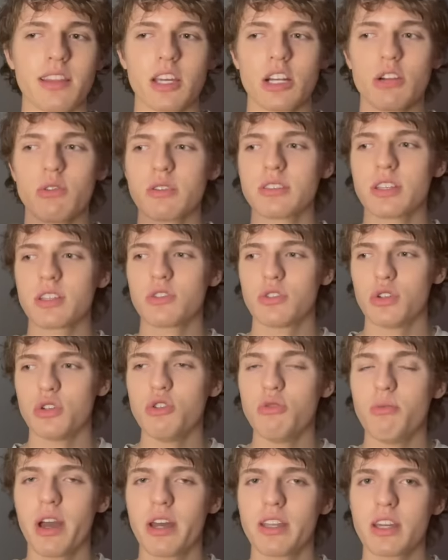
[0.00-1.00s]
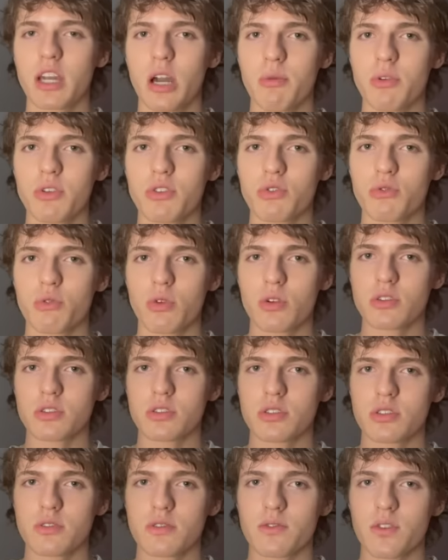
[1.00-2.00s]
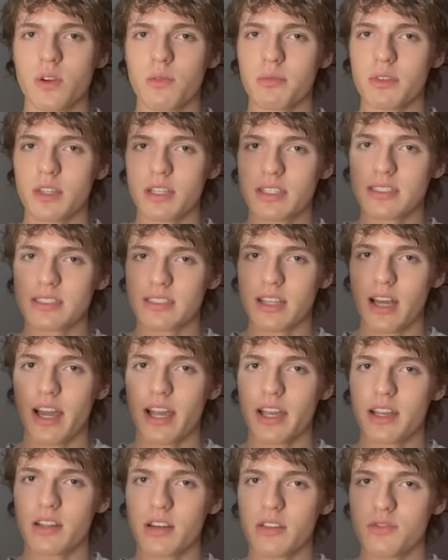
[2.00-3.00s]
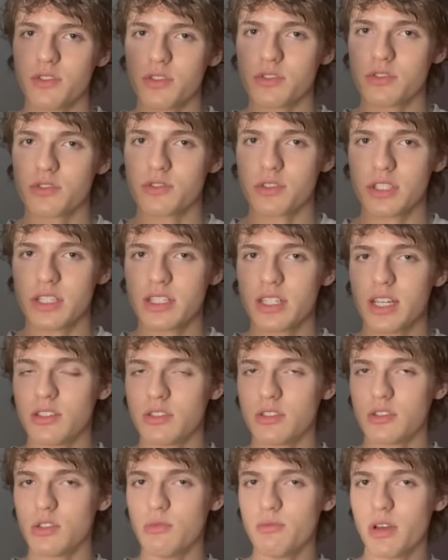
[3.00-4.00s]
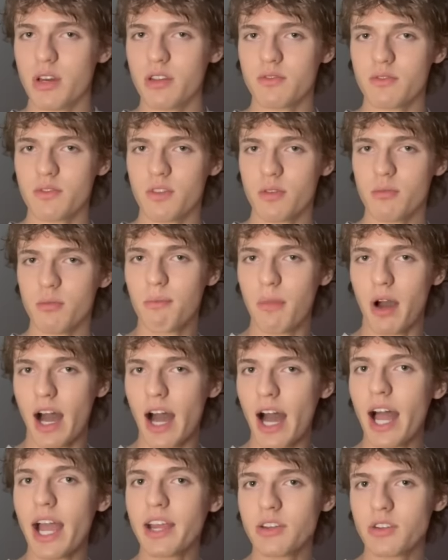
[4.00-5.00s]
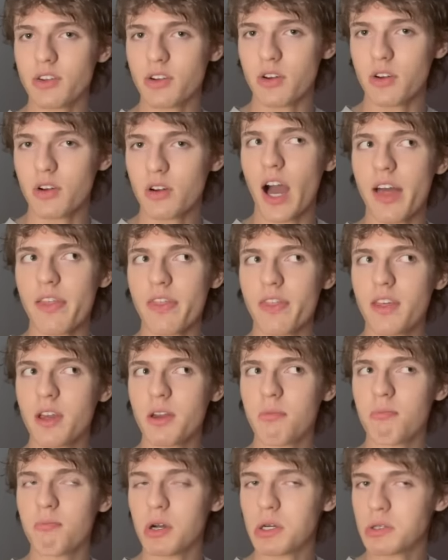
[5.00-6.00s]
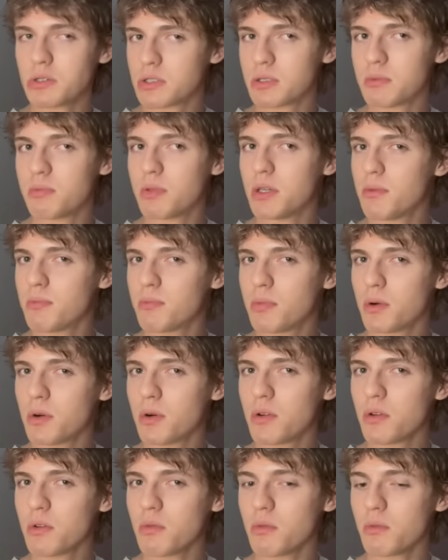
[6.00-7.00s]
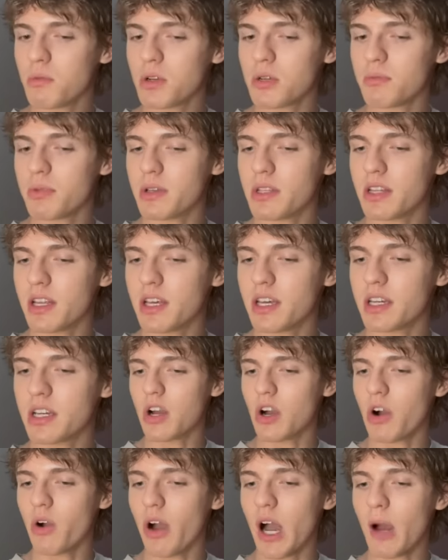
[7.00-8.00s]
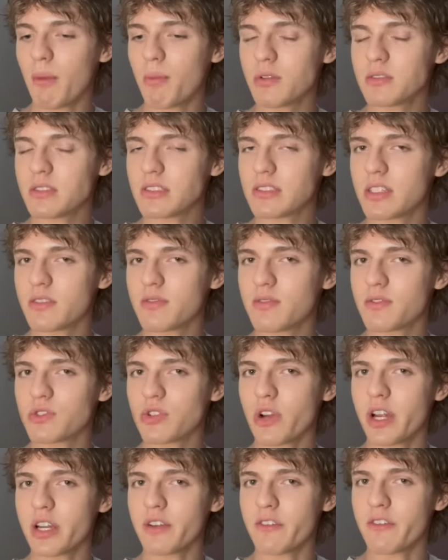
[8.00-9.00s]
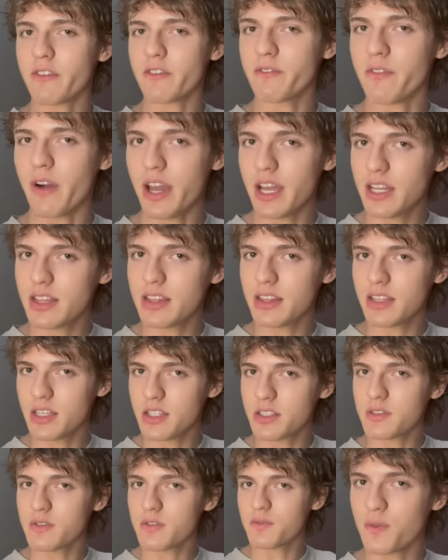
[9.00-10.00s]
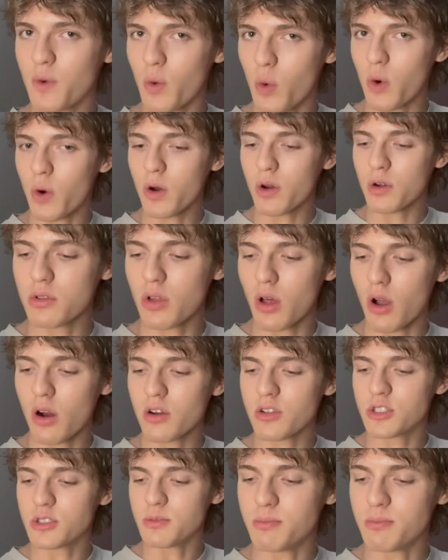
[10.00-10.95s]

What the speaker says: There was like 2 men coming towards her from this side of the street and 2 men from behind her. I think most people would have been like, "Oh, how about instead of trying to fight these 4 large